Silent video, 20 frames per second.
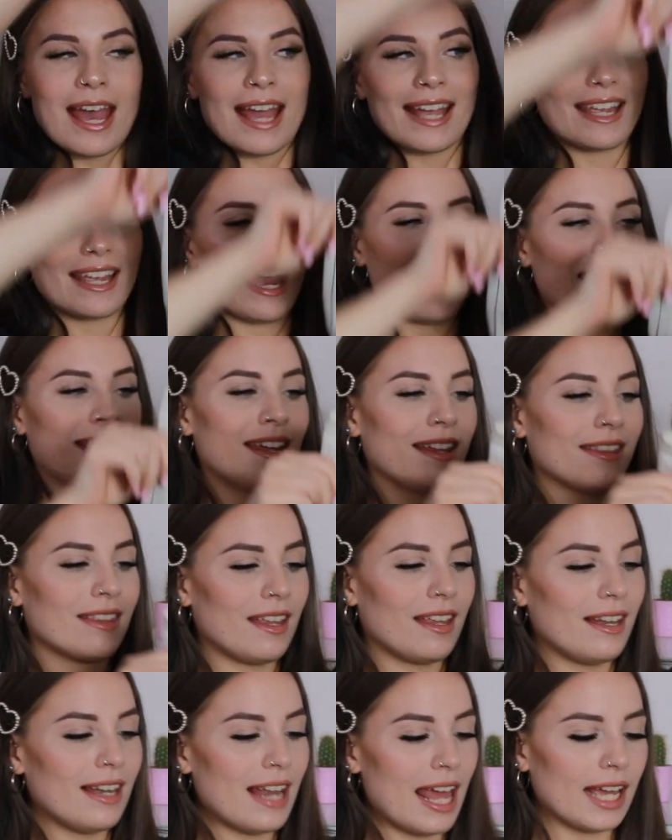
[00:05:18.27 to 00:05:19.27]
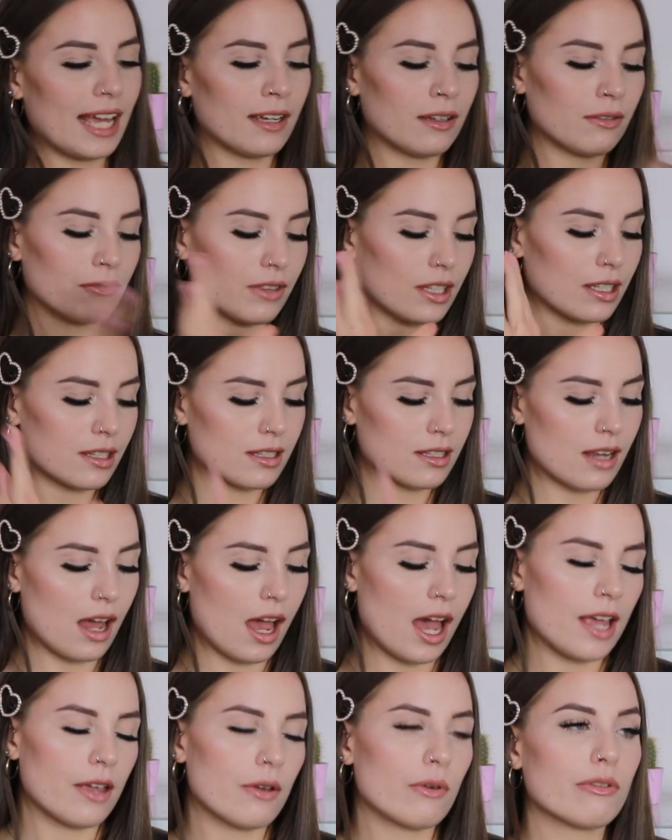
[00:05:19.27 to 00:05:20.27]
Again, the length, the
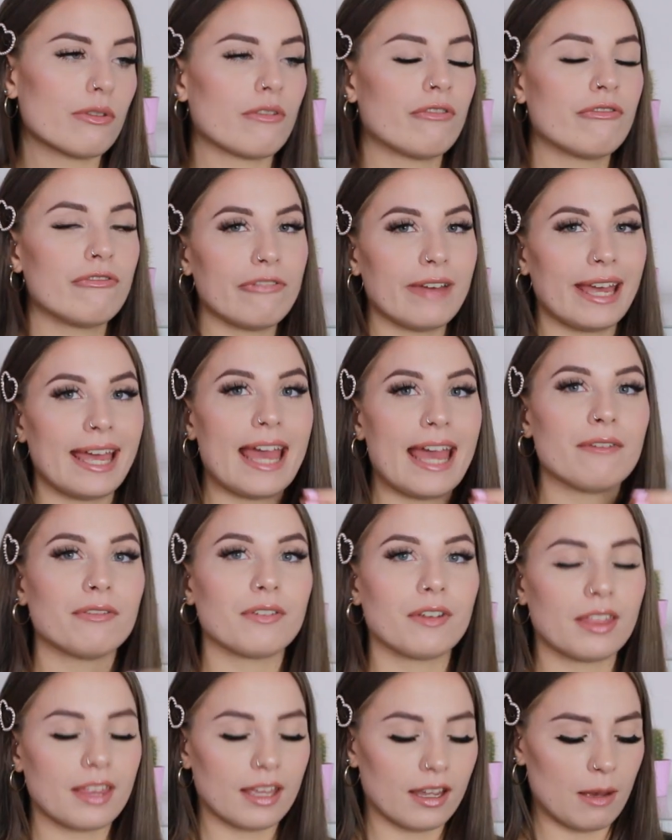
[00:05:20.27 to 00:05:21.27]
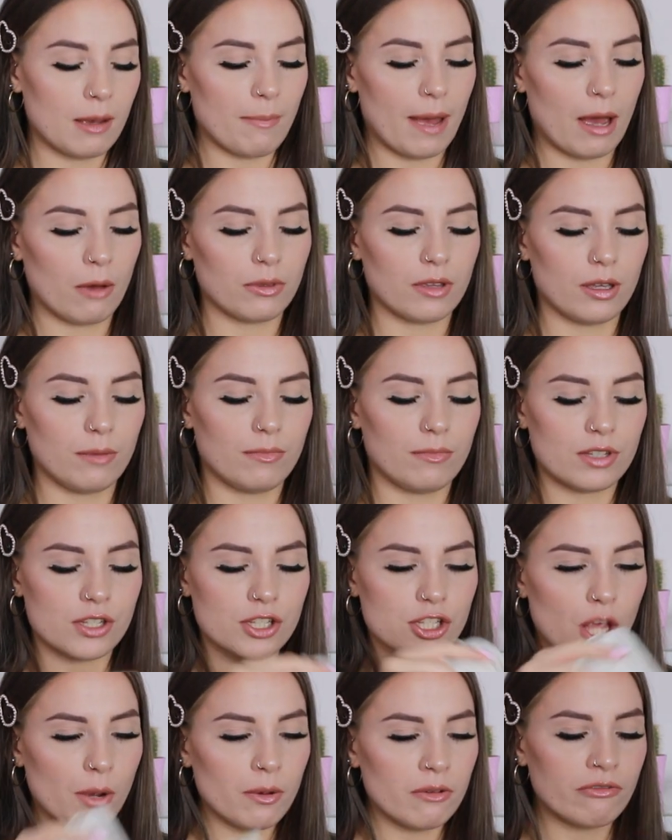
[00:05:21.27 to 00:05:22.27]
style, the fit, everything about them,
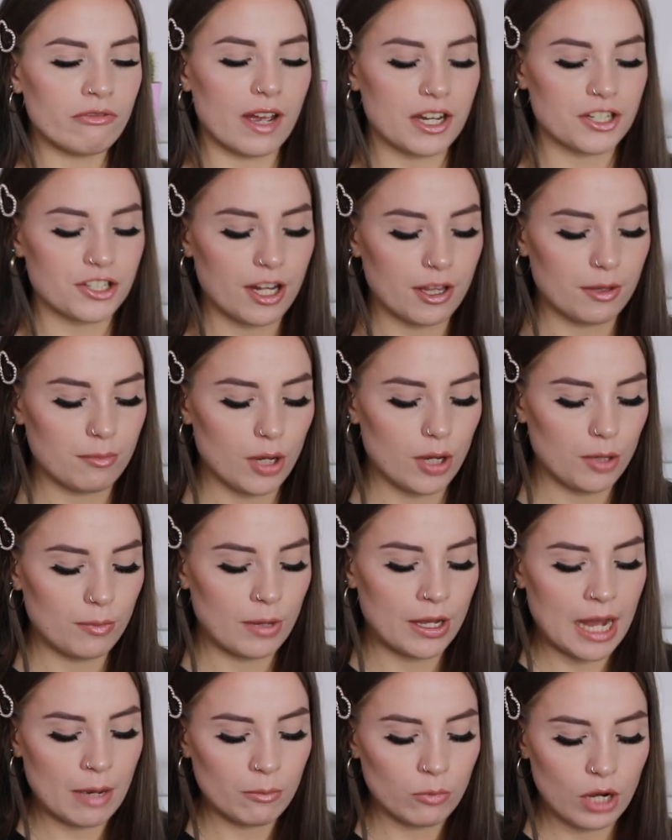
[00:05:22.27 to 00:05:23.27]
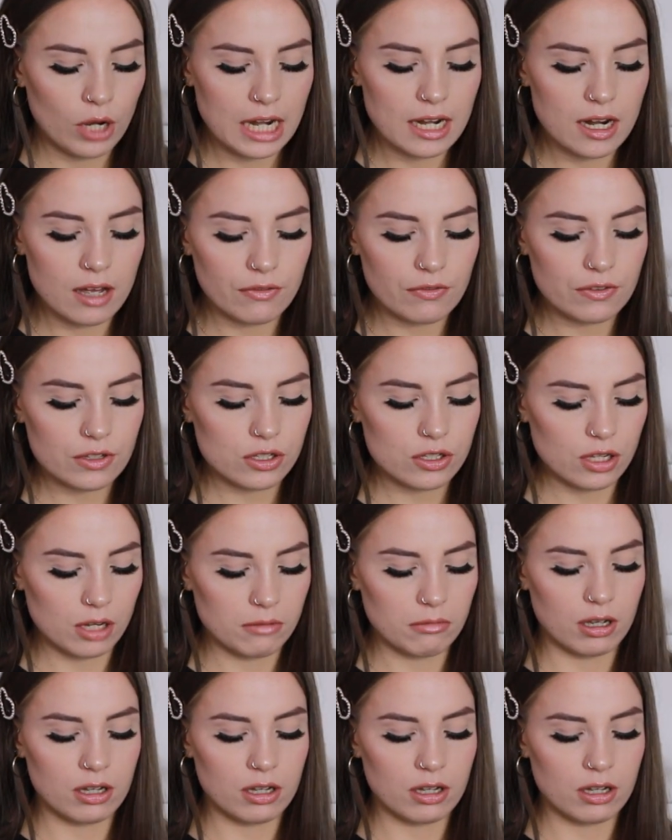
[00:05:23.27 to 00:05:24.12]
so in fashion at the moment. And what I love so